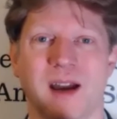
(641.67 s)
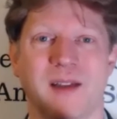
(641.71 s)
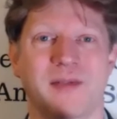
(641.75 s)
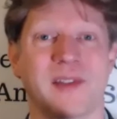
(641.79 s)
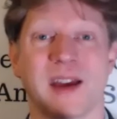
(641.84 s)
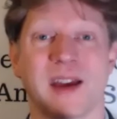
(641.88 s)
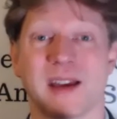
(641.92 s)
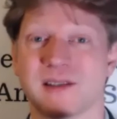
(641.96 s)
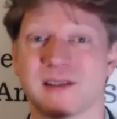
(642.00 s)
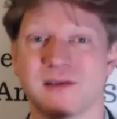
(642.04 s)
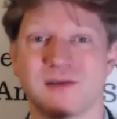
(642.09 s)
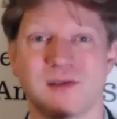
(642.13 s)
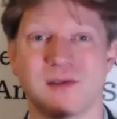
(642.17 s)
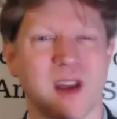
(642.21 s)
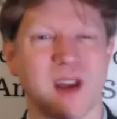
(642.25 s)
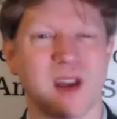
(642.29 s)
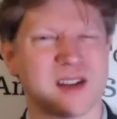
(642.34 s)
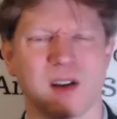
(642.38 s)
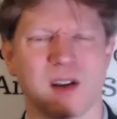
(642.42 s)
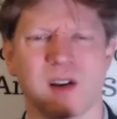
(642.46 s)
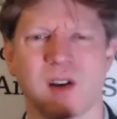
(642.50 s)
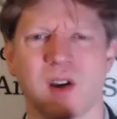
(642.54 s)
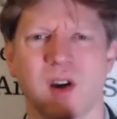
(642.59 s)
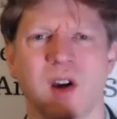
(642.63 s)
And that's
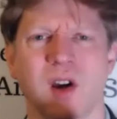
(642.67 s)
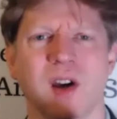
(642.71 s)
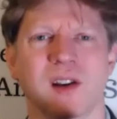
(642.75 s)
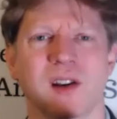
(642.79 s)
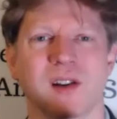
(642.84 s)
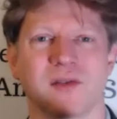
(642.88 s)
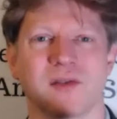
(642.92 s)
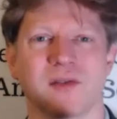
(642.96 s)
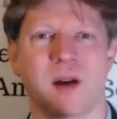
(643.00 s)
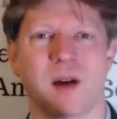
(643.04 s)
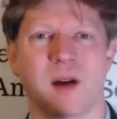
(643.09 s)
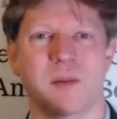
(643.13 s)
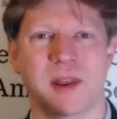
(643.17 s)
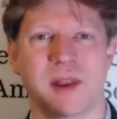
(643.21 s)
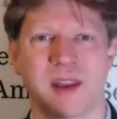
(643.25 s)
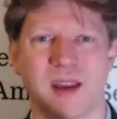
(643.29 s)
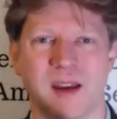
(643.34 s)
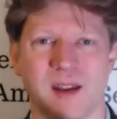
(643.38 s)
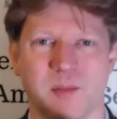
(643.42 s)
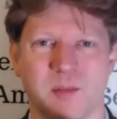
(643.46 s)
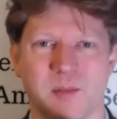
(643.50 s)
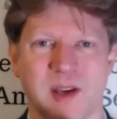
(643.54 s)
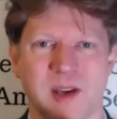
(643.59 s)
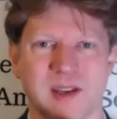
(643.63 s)
unheard of. I mean, the
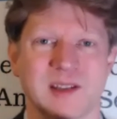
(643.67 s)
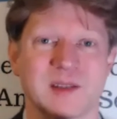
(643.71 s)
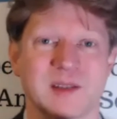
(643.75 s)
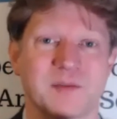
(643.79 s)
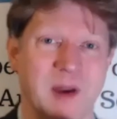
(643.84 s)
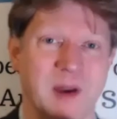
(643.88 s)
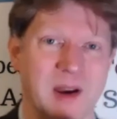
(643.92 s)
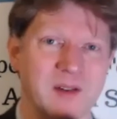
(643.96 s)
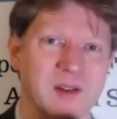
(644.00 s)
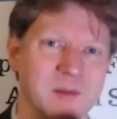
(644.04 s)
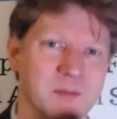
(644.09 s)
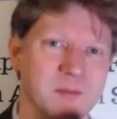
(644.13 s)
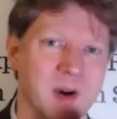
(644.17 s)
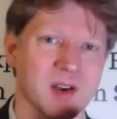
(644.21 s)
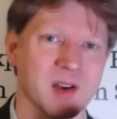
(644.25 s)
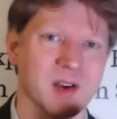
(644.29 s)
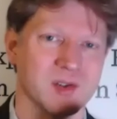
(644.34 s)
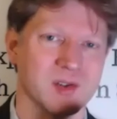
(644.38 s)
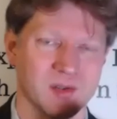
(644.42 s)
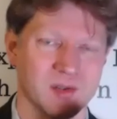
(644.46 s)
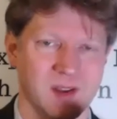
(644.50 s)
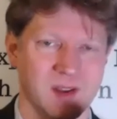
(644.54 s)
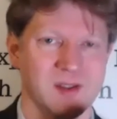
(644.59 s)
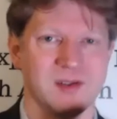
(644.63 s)
other person is Perry
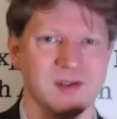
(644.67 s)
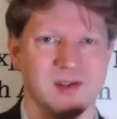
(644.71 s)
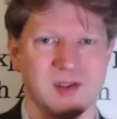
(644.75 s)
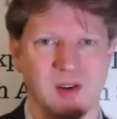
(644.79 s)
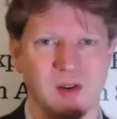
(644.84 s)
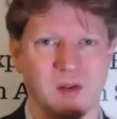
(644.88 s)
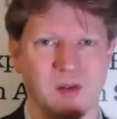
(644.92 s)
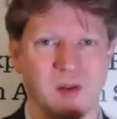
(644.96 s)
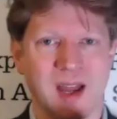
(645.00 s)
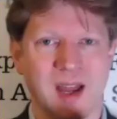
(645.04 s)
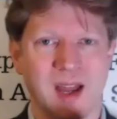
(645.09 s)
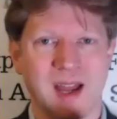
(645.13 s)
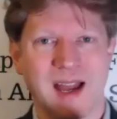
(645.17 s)
Marshall, those two.